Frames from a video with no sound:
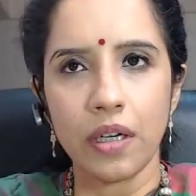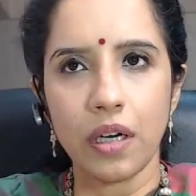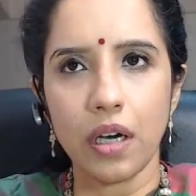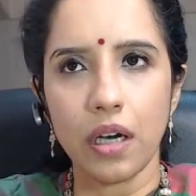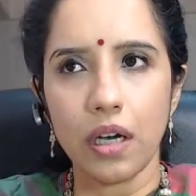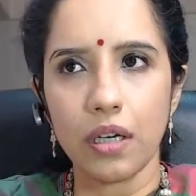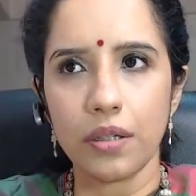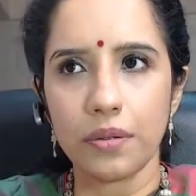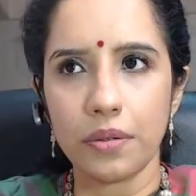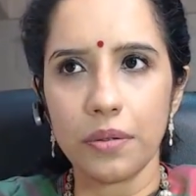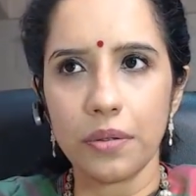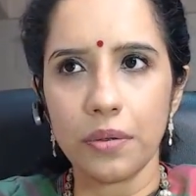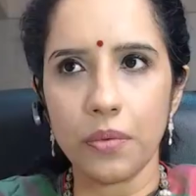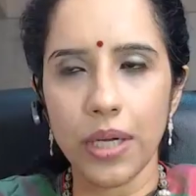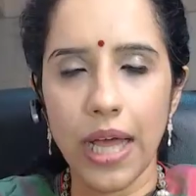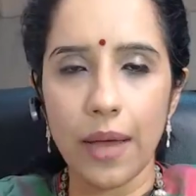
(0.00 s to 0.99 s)

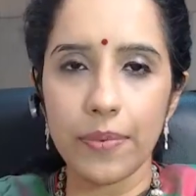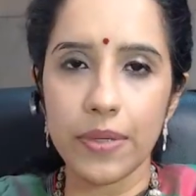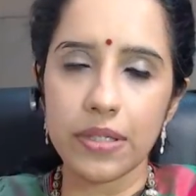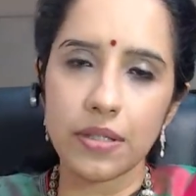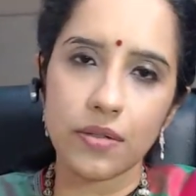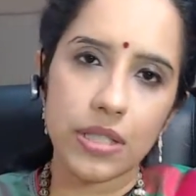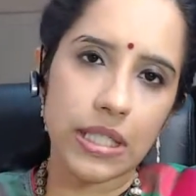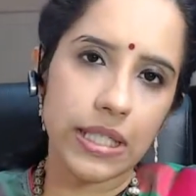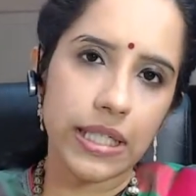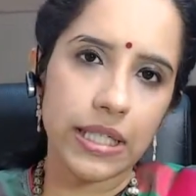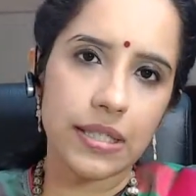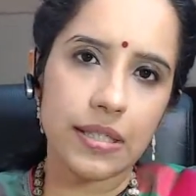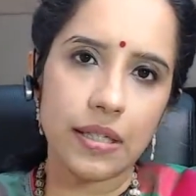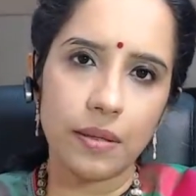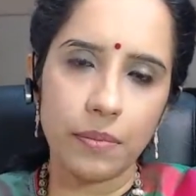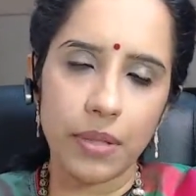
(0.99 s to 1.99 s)
what happened is there was a
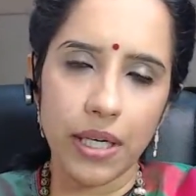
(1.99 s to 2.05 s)
lady sitting